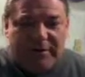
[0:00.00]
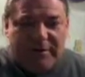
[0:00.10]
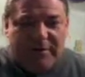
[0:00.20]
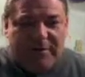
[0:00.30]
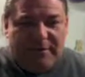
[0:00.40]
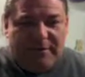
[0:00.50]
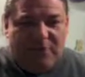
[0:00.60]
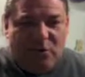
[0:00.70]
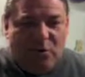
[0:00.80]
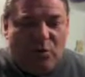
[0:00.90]
So
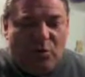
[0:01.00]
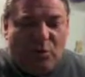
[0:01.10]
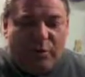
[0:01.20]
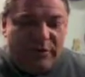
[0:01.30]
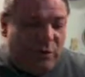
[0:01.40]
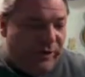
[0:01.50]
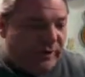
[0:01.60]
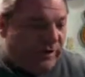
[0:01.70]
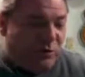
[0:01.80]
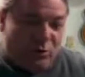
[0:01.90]
what we're doing here is we're
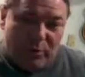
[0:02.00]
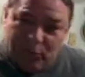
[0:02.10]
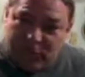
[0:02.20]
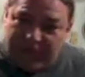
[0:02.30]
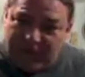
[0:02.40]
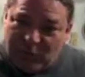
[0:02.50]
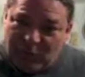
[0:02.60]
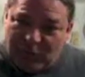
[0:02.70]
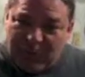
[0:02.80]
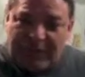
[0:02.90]
improving the wood,
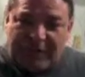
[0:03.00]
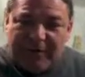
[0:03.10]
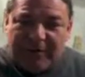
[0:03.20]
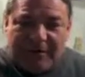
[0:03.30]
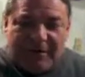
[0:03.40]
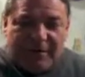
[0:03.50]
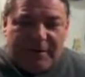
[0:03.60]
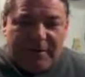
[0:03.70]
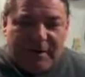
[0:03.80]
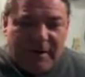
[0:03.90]

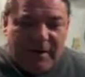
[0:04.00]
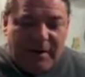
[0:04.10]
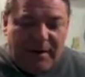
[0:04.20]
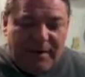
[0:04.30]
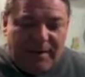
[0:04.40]
the